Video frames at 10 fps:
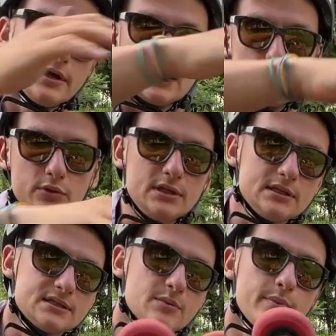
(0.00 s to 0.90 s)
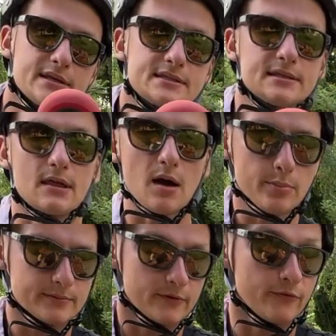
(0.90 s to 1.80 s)
So this is the best setup
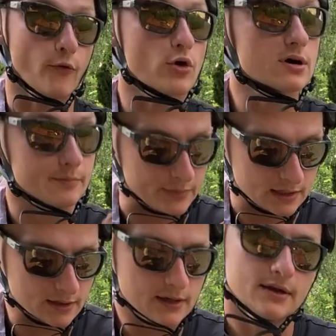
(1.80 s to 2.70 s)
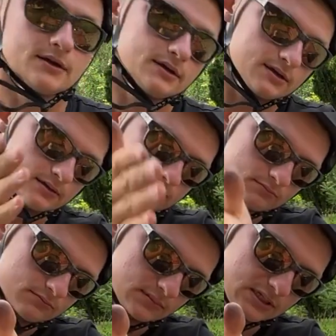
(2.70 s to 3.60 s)
for me.
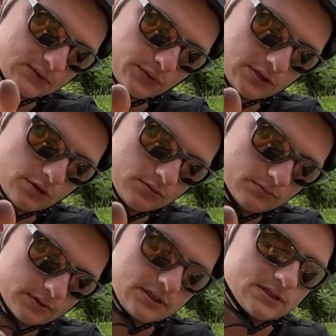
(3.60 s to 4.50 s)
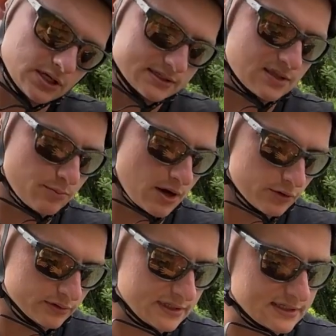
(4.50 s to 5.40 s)
This video is just
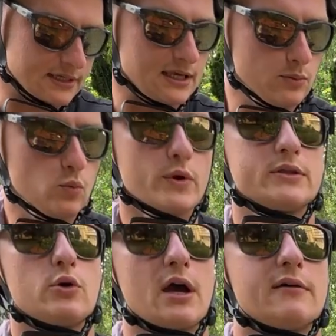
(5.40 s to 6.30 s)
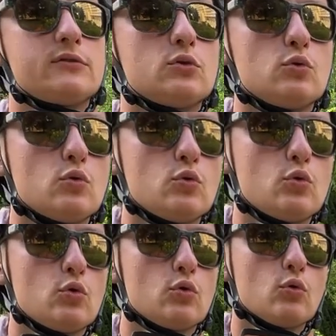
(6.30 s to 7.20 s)
about the scheme when you have
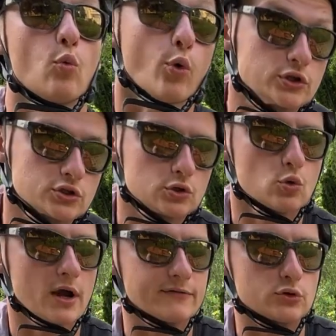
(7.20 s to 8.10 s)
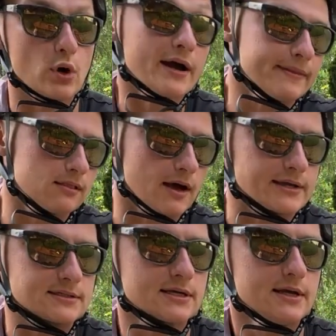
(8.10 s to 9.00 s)
to watch, you have to
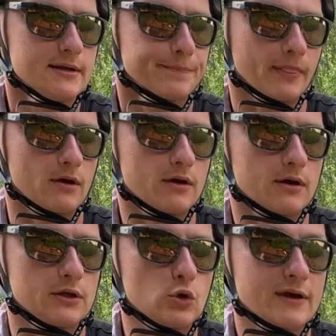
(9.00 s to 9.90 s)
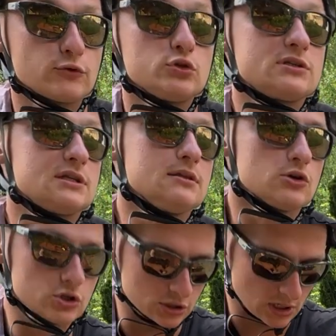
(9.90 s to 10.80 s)
analyze, you have to
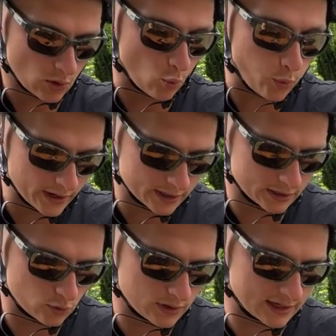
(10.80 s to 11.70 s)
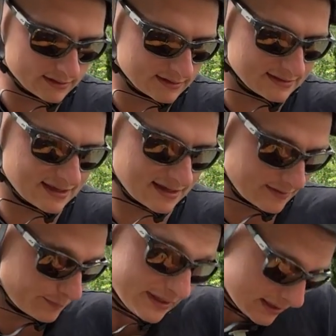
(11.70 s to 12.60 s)
distinguish where you get the
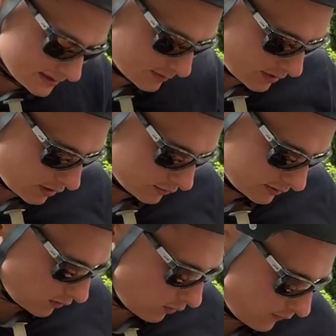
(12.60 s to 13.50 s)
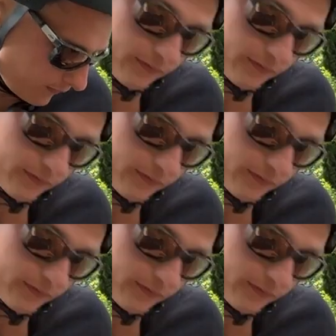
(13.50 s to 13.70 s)
biggest amount of